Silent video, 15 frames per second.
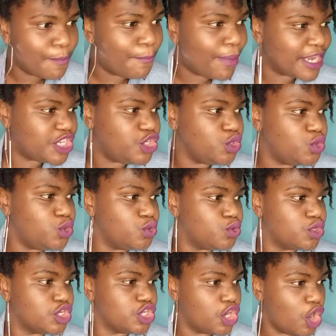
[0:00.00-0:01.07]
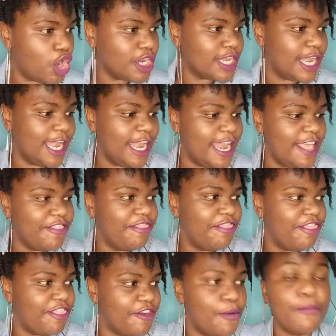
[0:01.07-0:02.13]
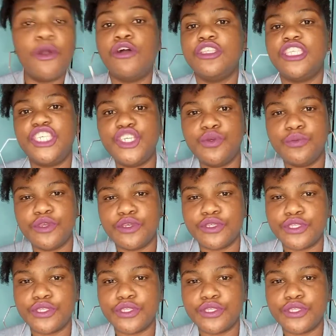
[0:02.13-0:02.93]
but you do not let them consume you.